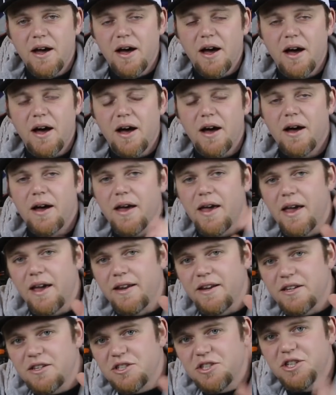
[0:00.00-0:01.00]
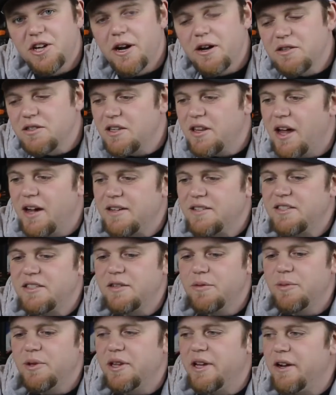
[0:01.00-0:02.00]
and it shares a lot of
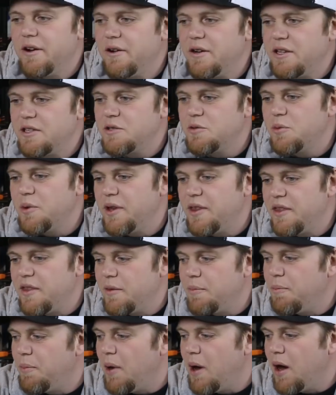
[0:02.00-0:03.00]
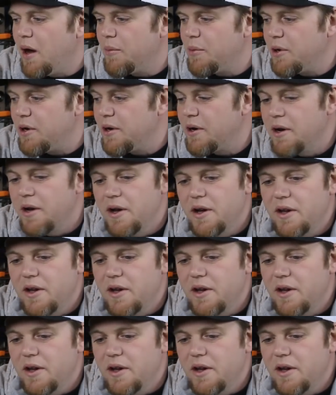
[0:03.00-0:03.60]
similarities with the Bomber.